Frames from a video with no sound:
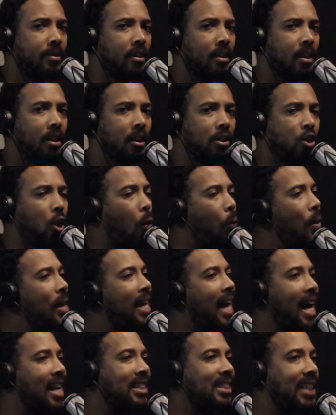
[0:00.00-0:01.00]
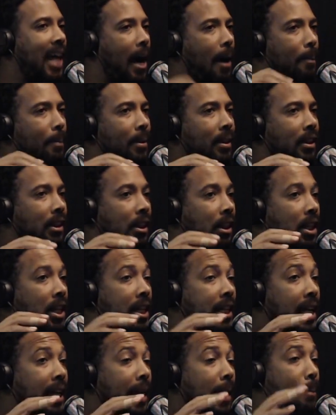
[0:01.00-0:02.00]
So we got to stop
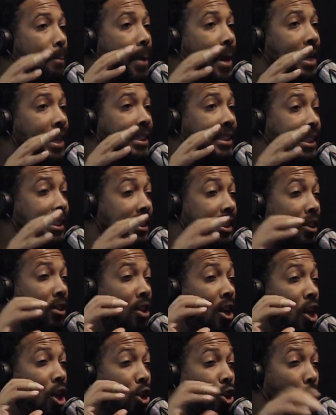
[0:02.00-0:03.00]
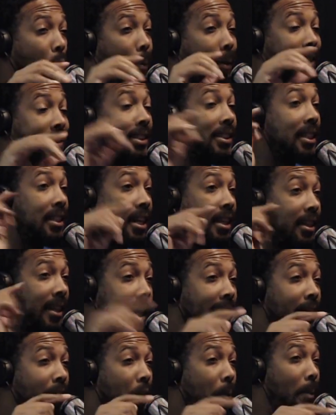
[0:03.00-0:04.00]
looking and paying attention so much to the
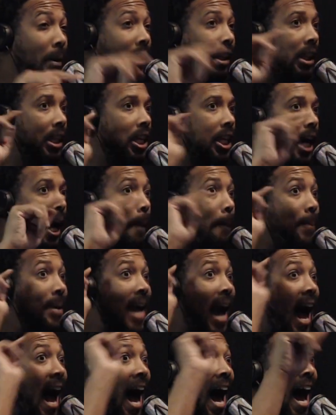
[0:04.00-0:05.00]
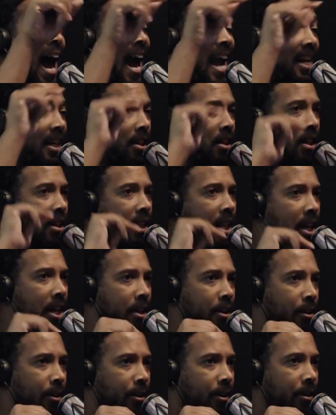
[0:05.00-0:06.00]
theater, but look behind the
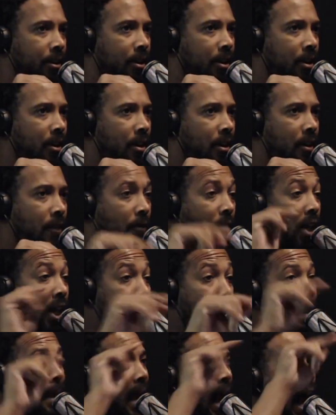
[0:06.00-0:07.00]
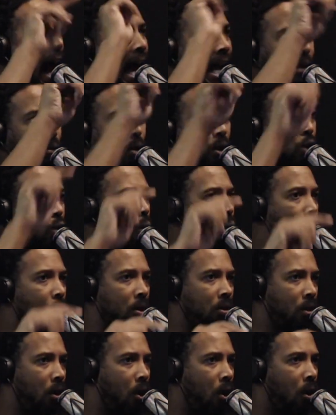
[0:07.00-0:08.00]
theater. Look behind what's
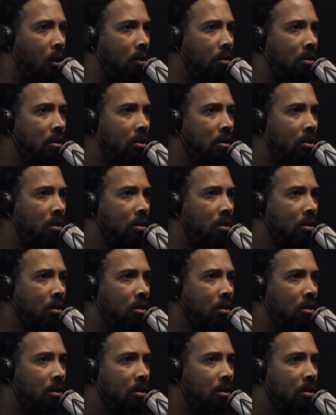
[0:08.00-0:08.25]
going on.